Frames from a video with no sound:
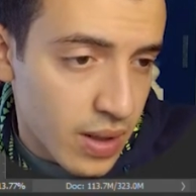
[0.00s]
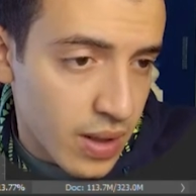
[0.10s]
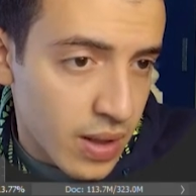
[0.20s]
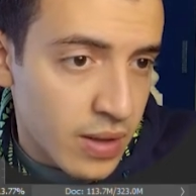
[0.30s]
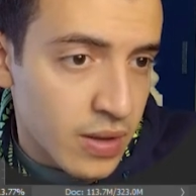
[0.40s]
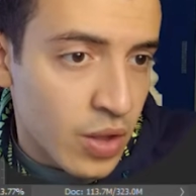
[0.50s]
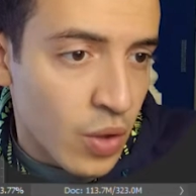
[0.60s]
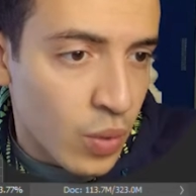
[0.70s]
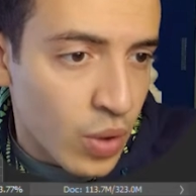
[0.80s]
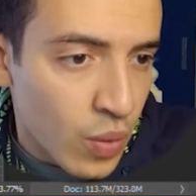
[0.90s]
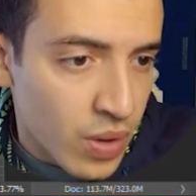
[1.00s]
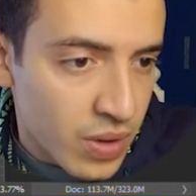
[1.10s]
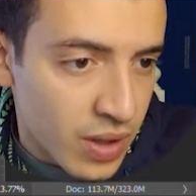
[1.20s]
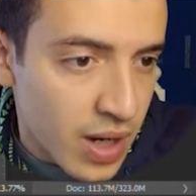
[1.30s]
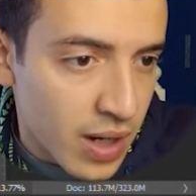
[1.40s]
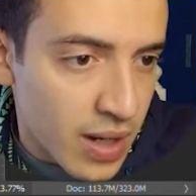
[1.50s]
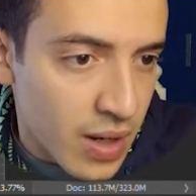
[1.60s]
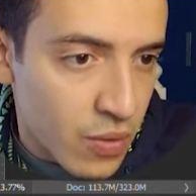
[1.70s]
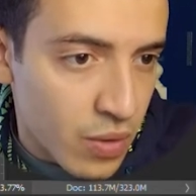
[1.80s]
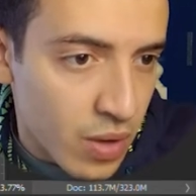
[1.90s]
And we don't want the guy
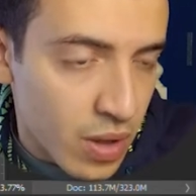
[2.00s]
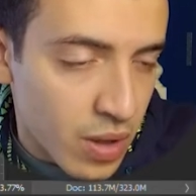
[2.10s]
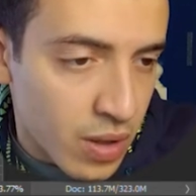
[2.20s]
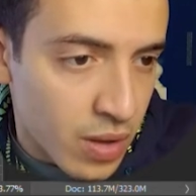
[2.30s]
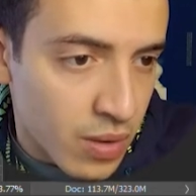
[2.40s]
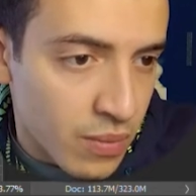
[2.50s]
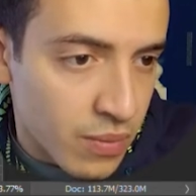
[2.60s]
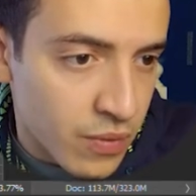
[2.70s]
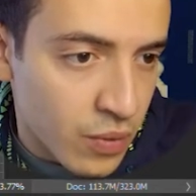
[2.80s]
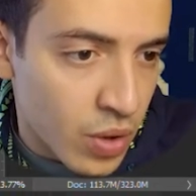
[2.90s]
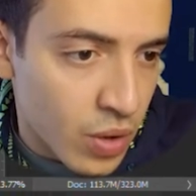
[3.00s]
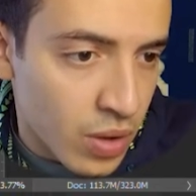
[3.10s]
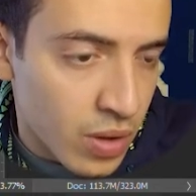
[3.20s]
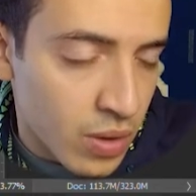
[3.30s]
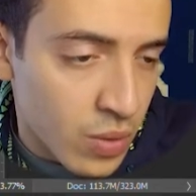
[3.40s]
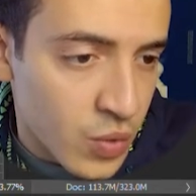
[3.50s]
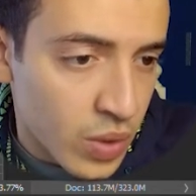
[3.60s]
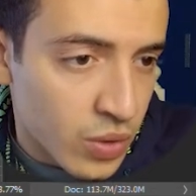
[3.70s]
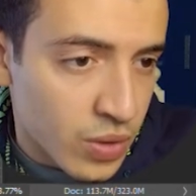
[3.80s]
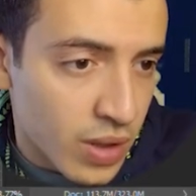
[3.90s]
now. Once we
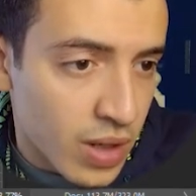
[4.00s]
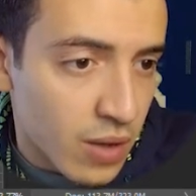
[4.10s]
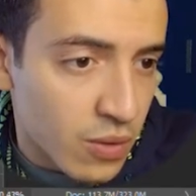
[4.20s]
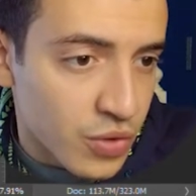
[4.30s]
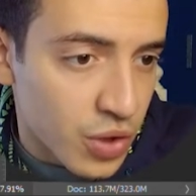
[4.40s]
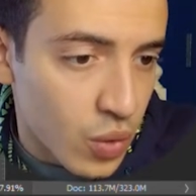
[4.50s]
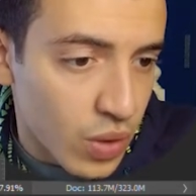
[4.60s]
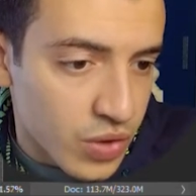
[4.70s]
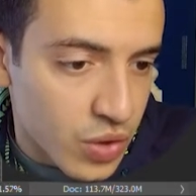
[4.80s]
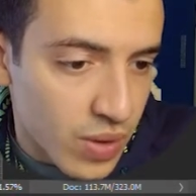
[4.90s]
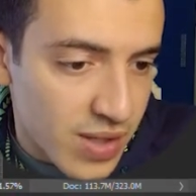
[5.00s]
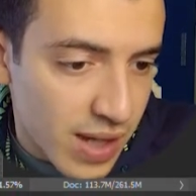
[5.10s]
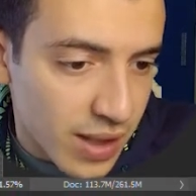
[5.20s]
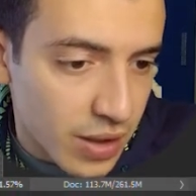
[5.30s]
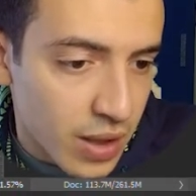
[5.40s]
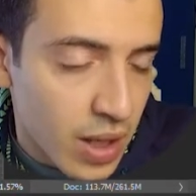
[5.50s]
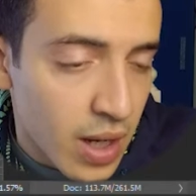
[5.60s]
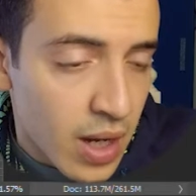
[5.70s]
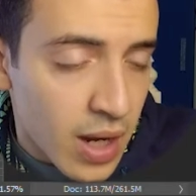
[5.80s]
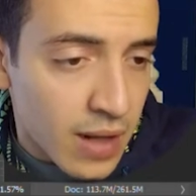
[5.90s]
go to the guy, I'll tell you what to do exactly.
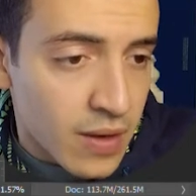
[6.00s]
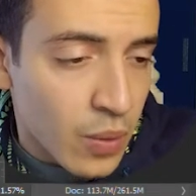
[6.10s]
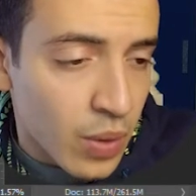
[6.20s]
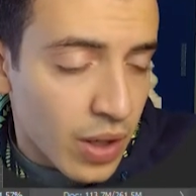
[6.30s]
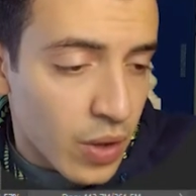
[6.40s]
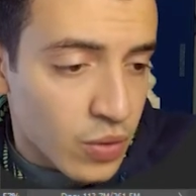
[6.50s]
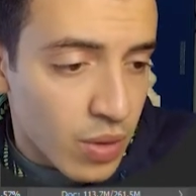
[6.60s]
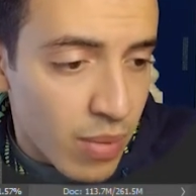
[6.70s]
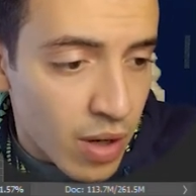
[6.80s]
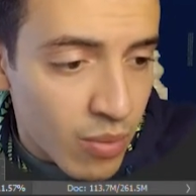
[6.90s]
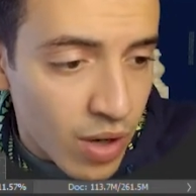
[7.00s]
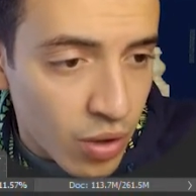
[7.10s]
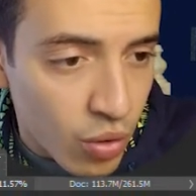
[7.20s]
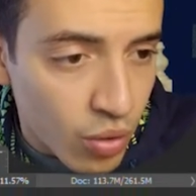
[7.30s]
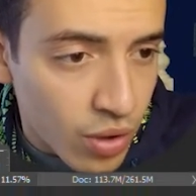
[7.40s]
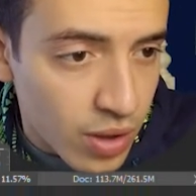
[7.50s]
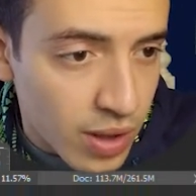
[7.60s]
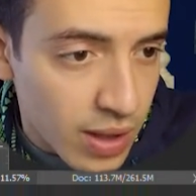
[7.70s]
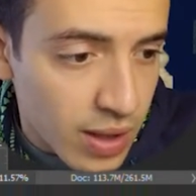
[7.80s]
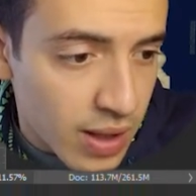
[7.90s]
And then we're gonna go to the bottom right corner,
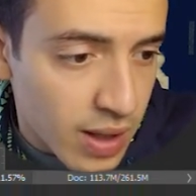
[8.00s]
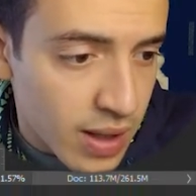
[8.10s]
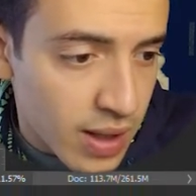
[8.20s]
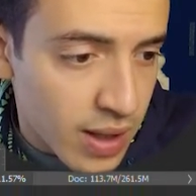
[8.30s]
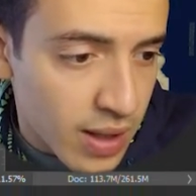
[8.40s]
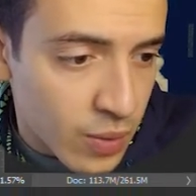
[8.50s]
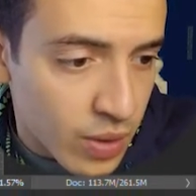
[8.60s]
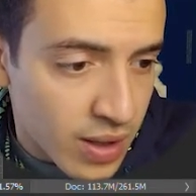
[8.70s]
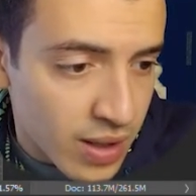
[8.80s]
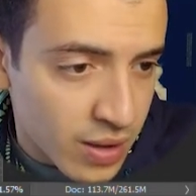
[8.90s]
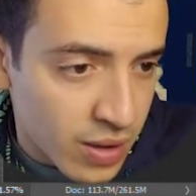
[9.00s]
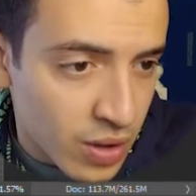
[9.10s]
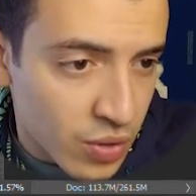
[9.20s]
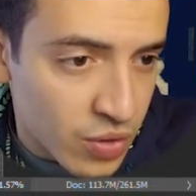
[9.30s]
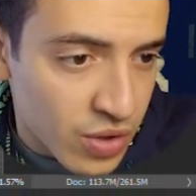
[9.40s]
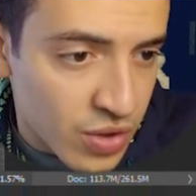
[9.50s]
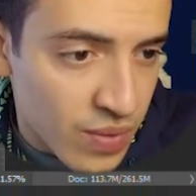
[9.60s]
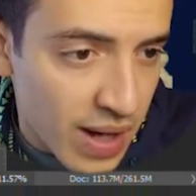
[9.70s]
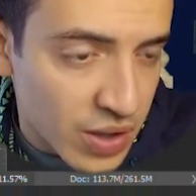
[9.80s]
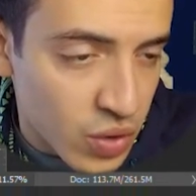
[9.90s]
and we're gonna just
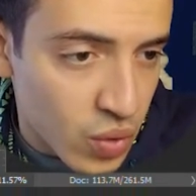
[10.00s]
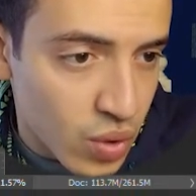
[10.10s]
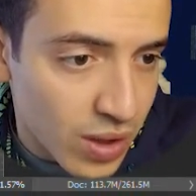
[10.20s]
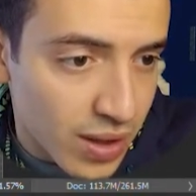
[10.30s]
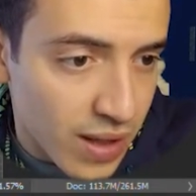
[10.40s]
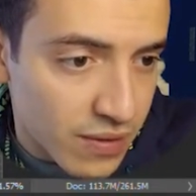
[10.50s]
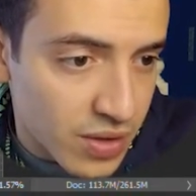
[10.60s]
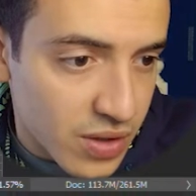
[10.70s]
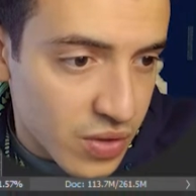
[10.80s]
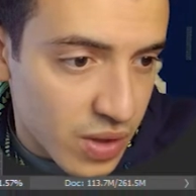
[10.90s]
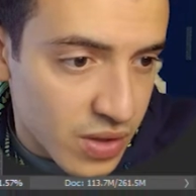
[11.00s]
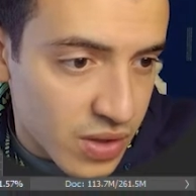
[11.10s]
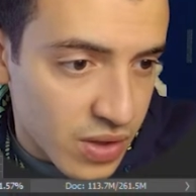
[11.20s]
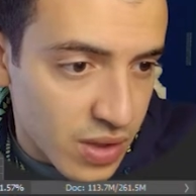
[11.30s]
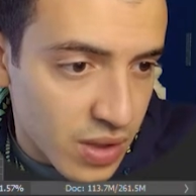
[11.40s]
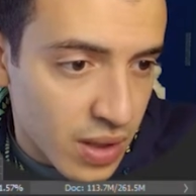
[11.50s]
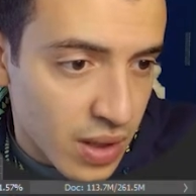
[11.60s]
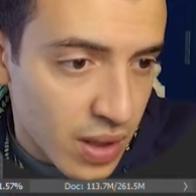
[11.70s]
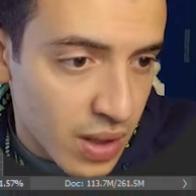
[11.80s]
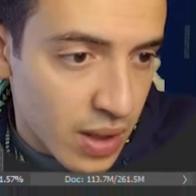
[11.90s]
drag to the left, as you guys can see.
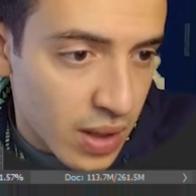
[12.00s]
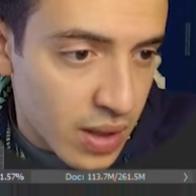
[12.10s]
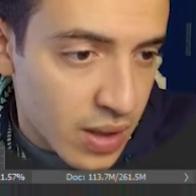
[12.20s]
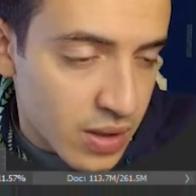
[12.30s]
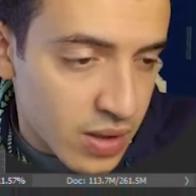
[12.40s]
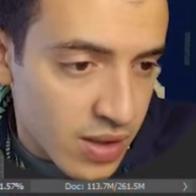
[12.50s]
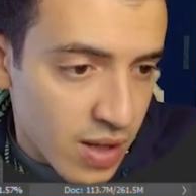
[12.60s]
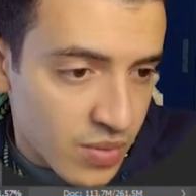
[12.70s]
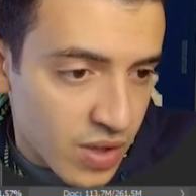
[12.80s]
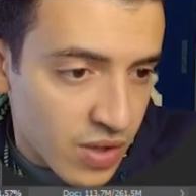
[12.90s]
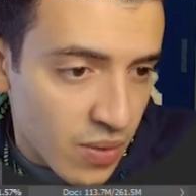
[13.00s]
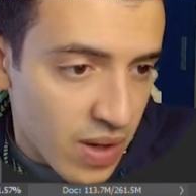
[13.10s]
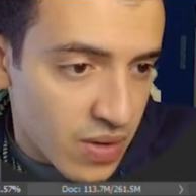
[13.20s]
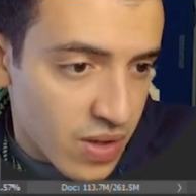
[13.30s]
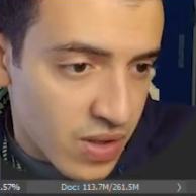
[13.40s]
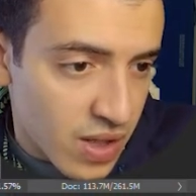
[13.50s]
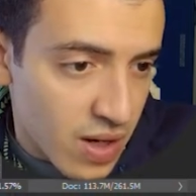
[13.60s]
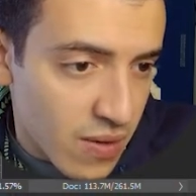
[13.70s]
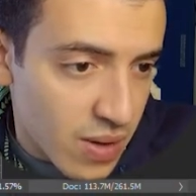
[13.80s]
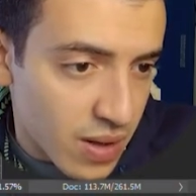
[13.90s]
It just helps us create this
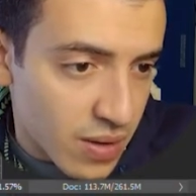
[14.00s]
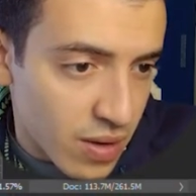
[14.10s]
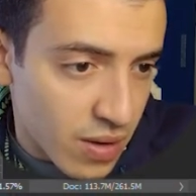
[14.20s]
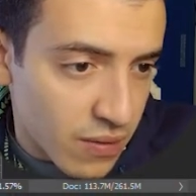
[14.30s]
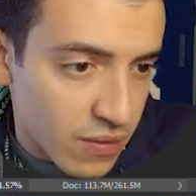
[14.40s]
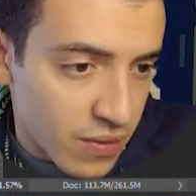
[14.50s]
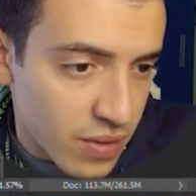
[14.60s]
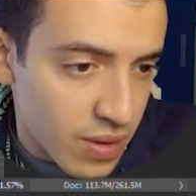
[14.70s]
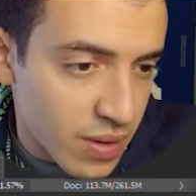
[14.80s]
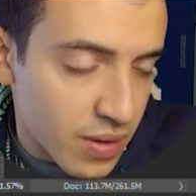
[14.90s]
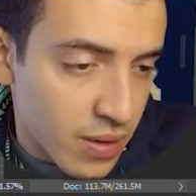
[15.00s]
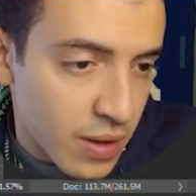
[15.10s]
area of the